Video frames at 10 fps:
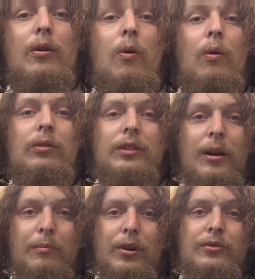whole
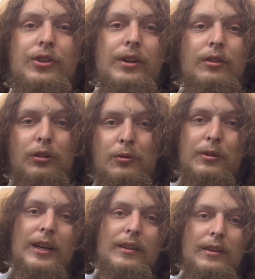numbers,
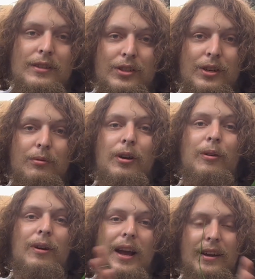including the
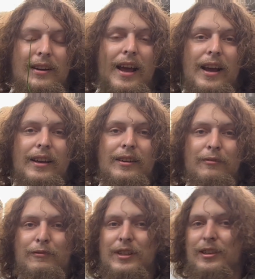zero and
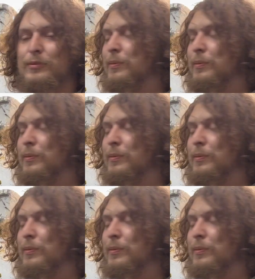negatives as